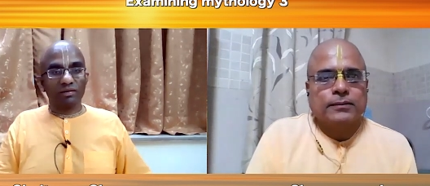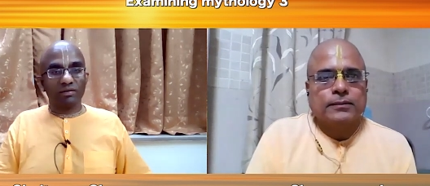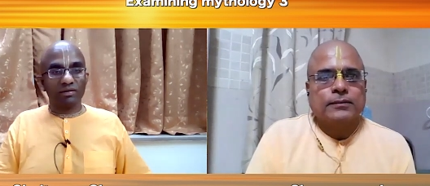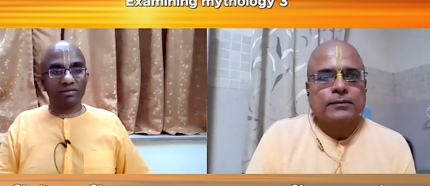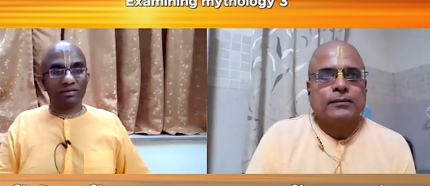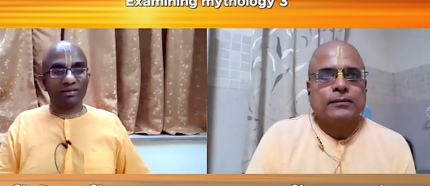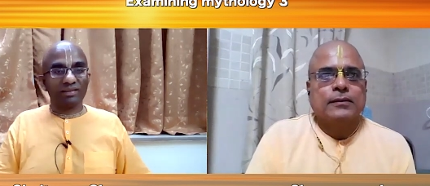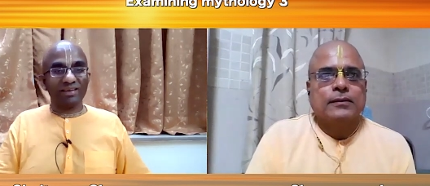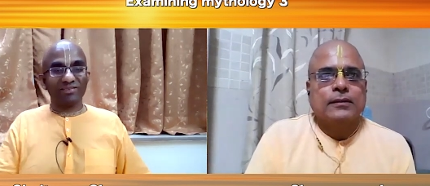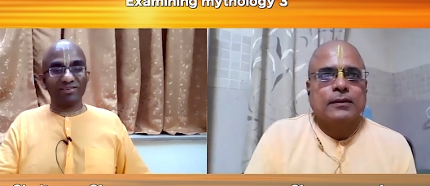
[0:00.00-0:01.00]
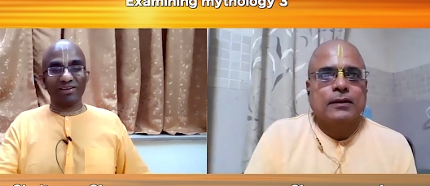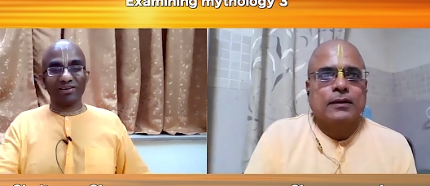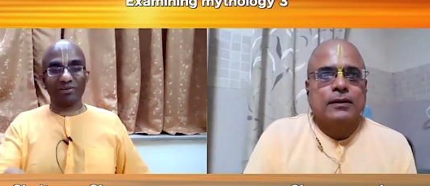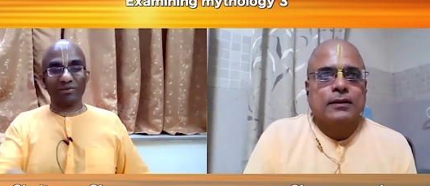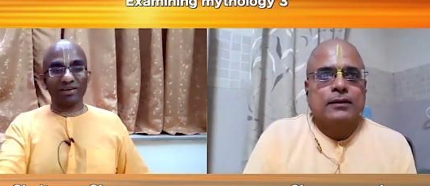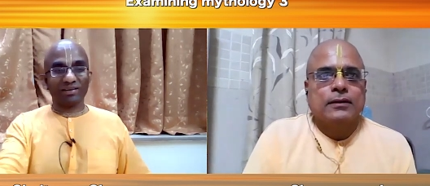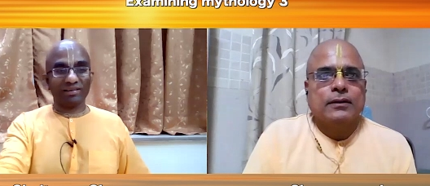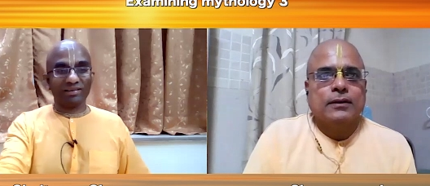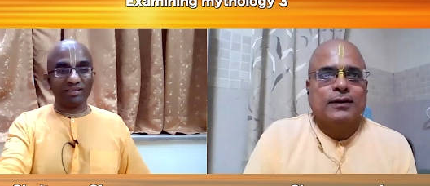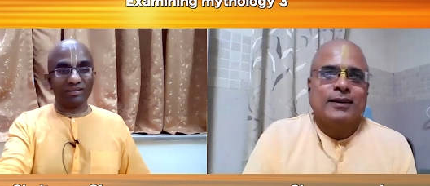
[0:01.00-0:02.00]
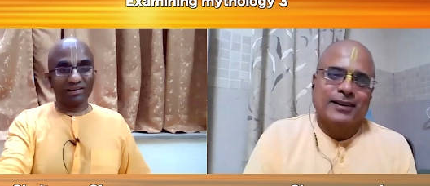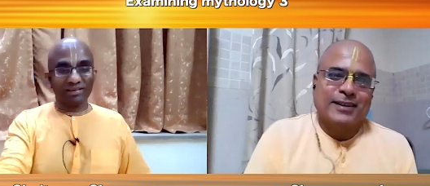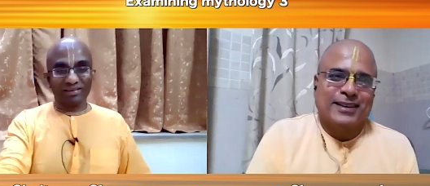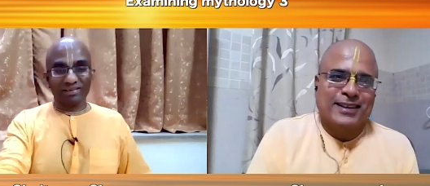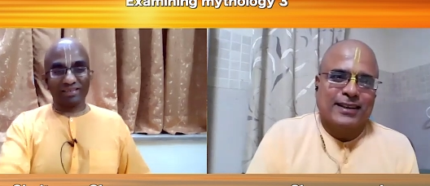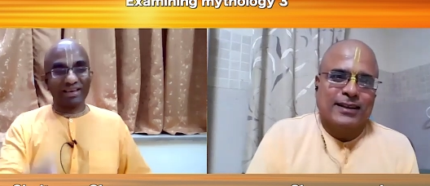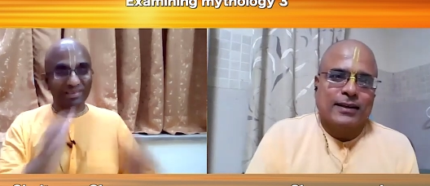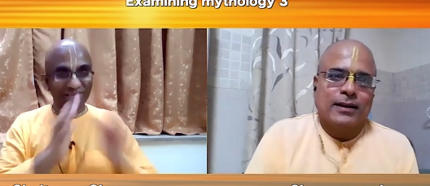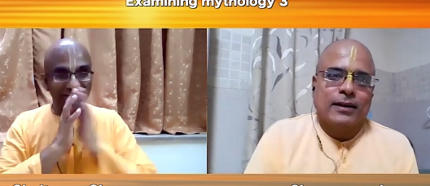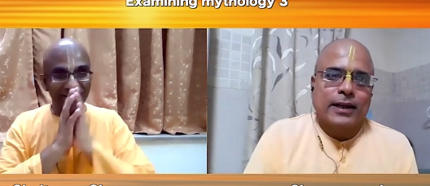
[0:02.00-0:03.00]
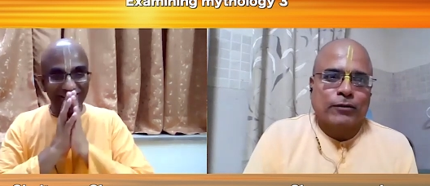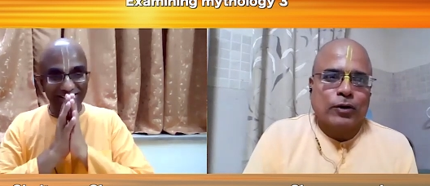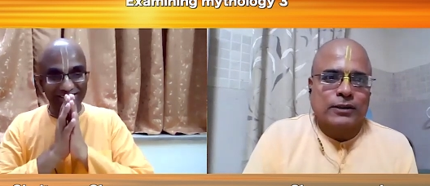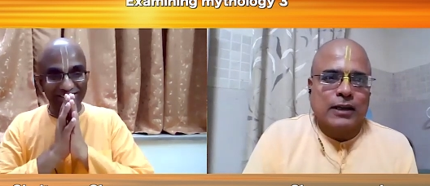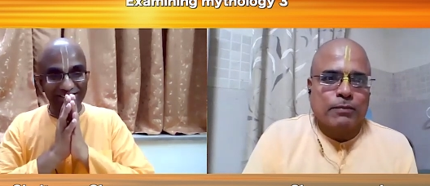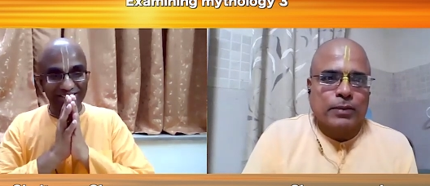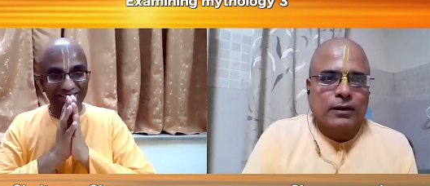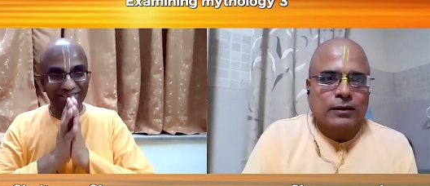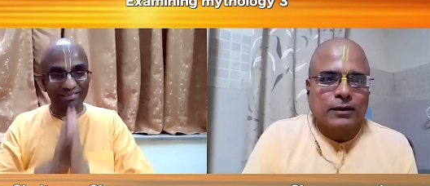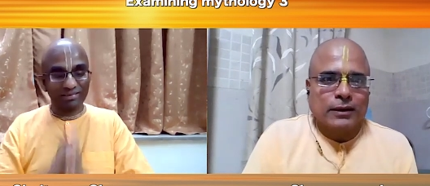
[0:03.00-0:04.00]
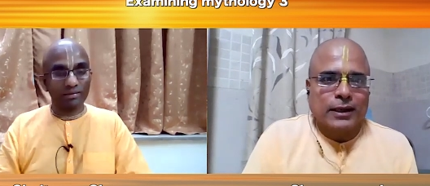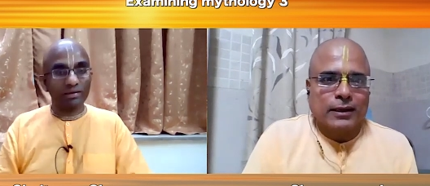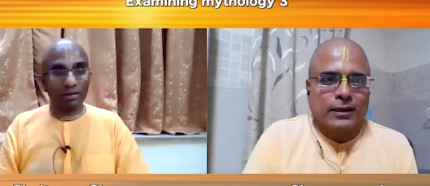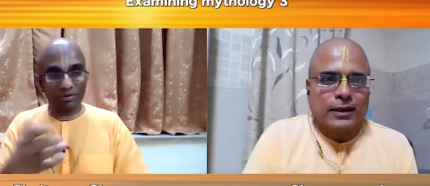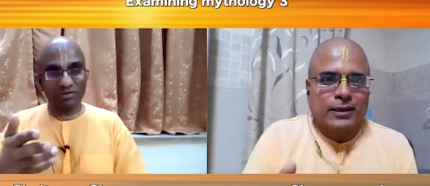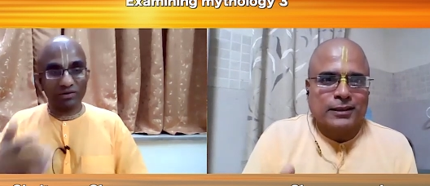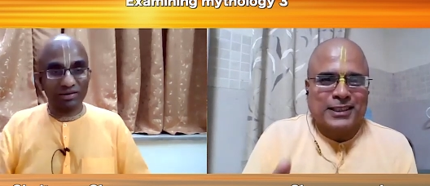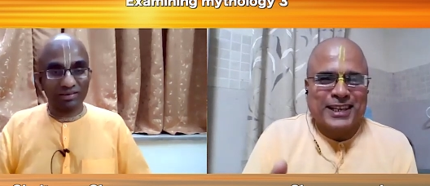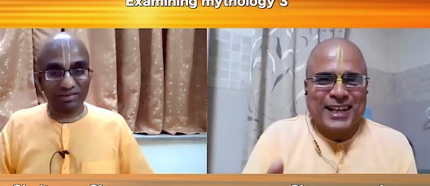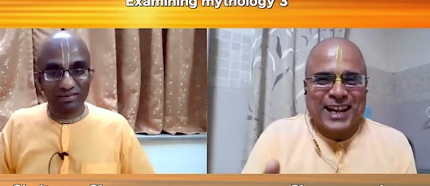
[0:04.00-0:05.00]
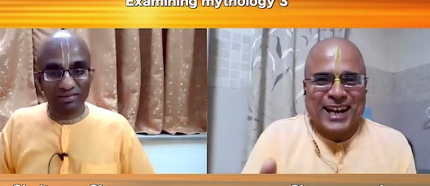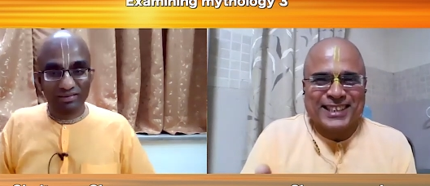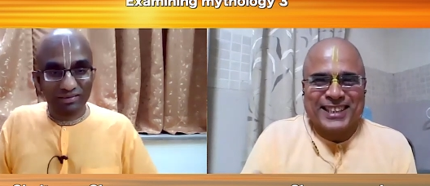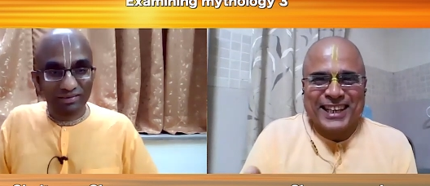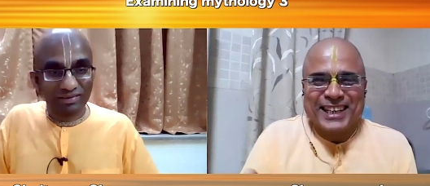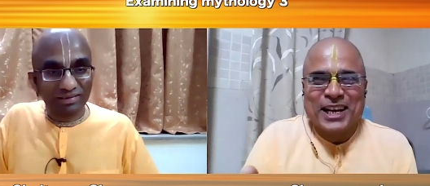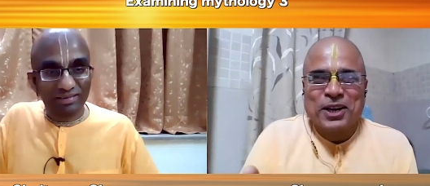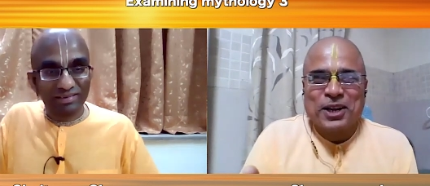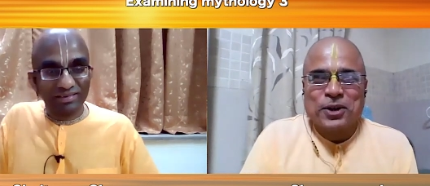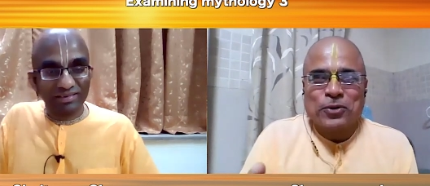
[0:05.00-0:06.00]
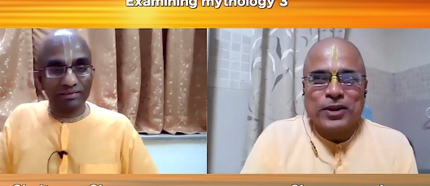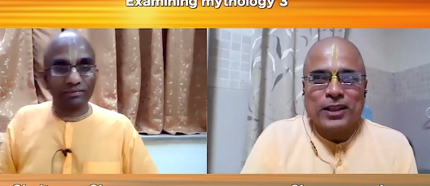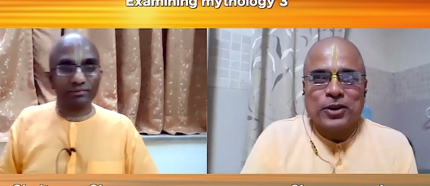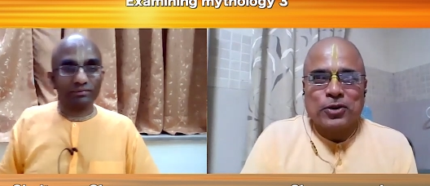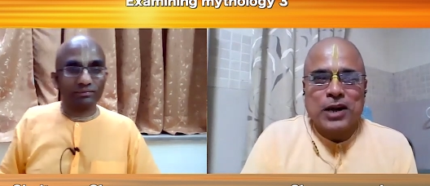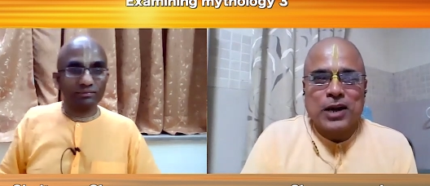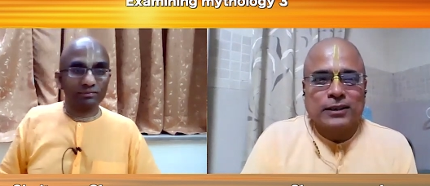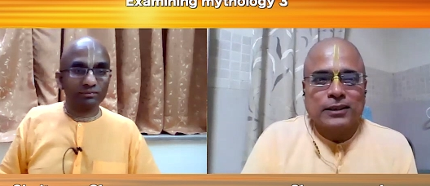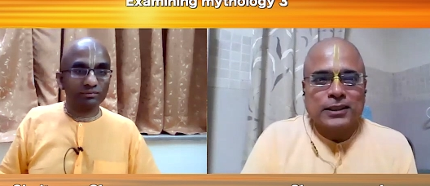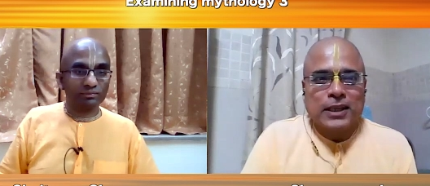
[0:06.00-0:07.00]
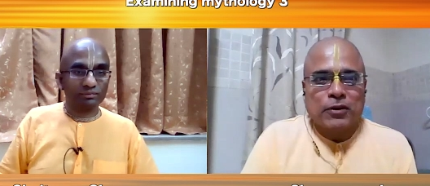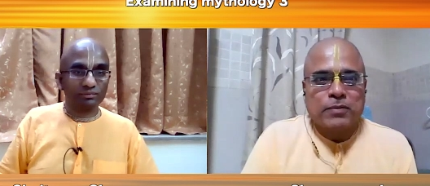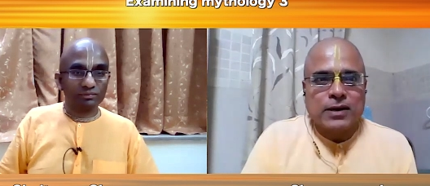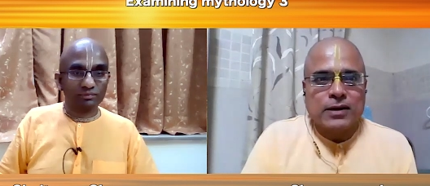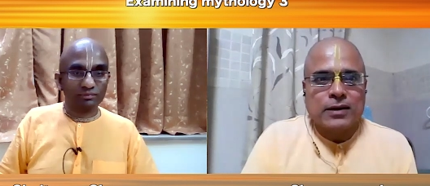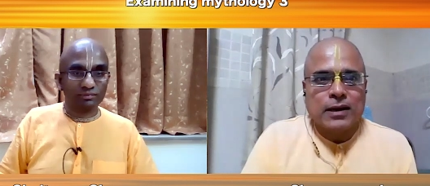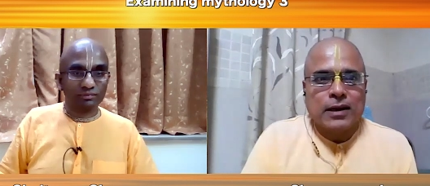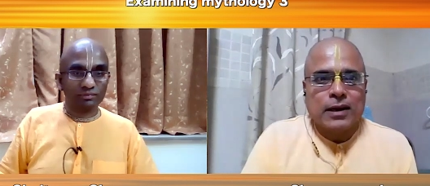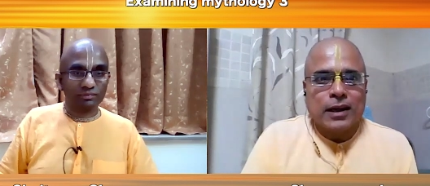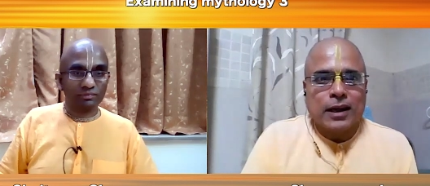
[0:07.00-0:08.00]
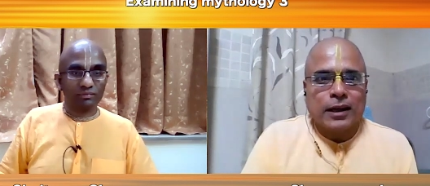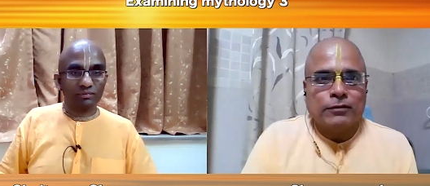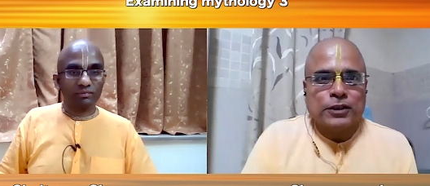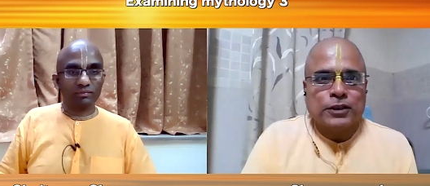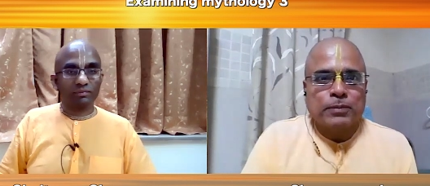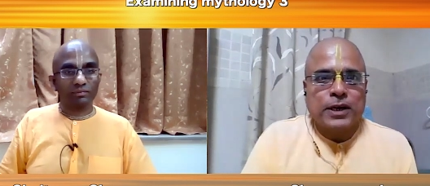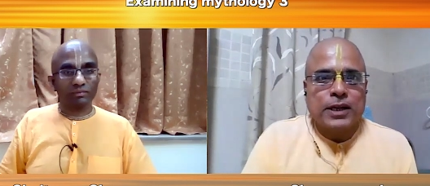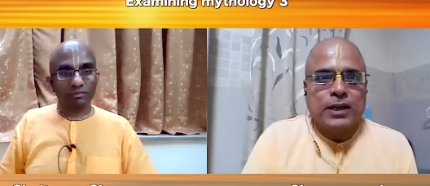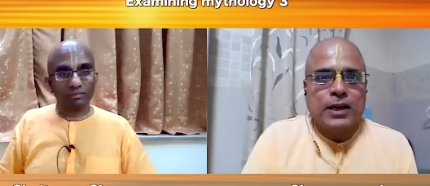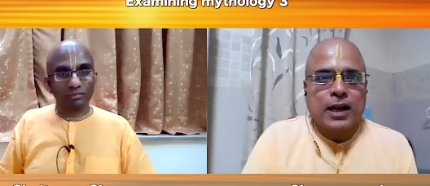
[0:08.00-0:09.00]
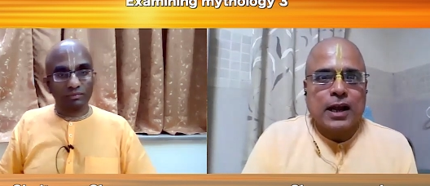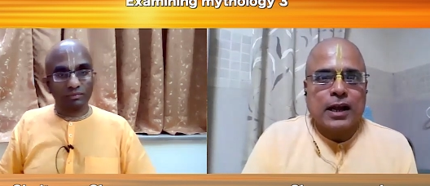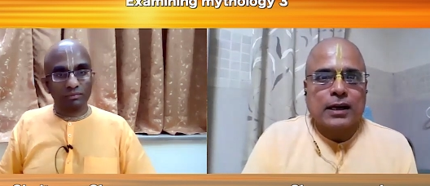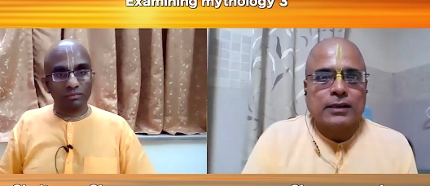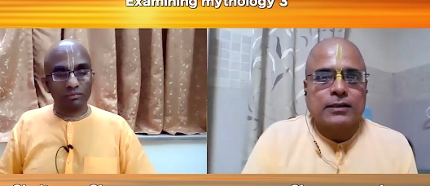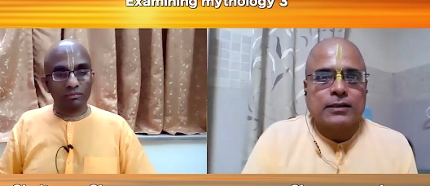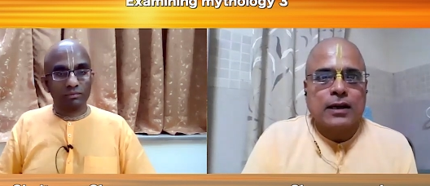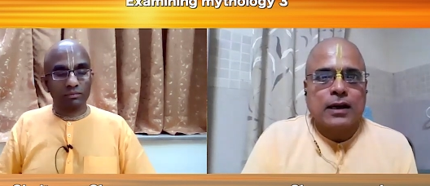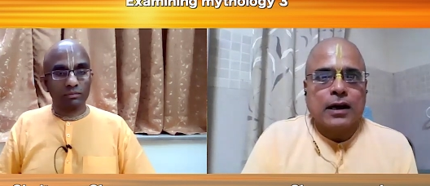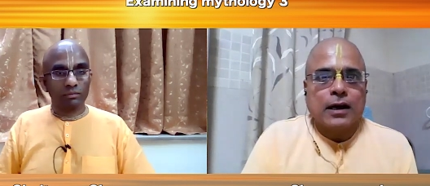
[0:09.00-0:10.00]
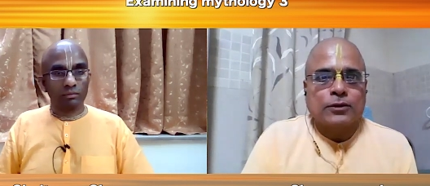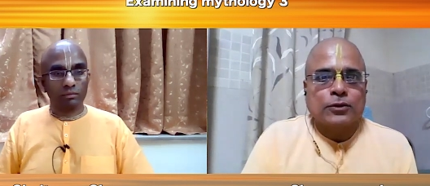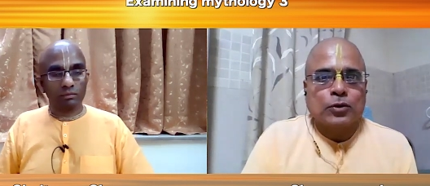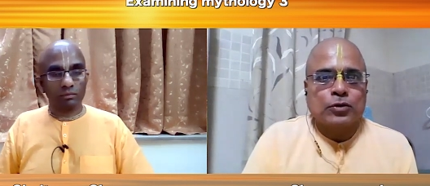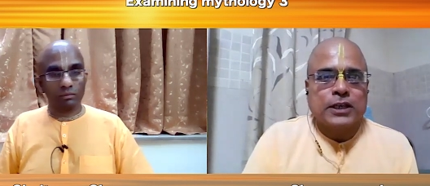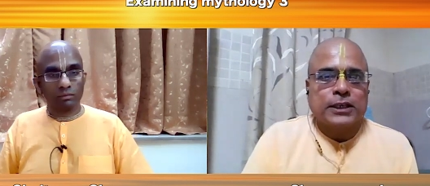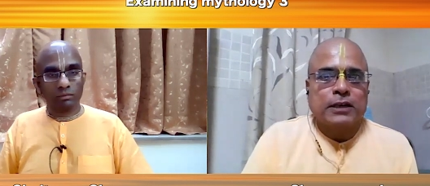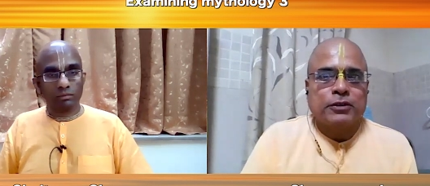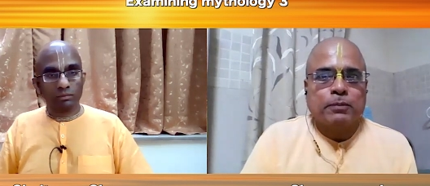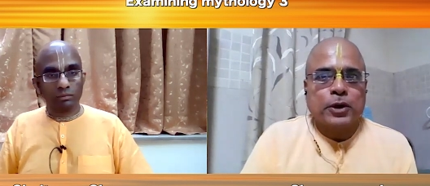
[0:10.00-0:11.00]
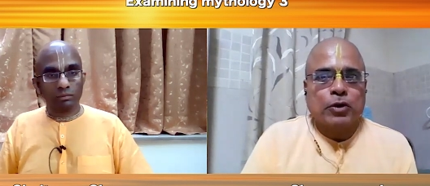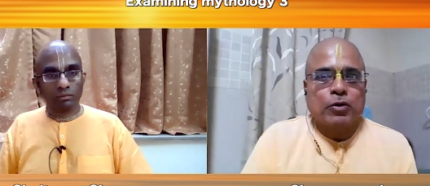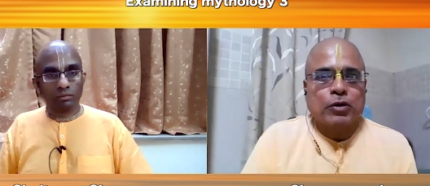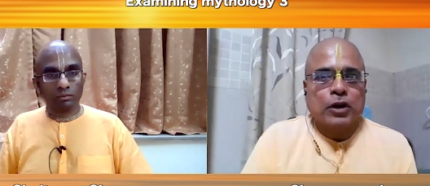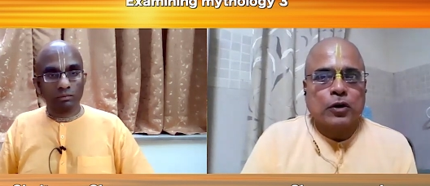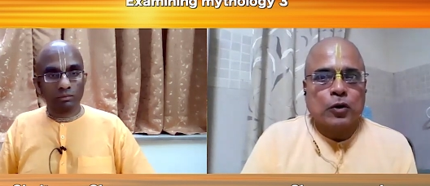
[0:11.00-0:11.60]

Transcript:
Speaker 1: We could discuss that. Thank you for that comment. Thank you. Like, for example, there is just the last thing.
Speaker 2: Today, the United States government, if somebody has associated with a particular group,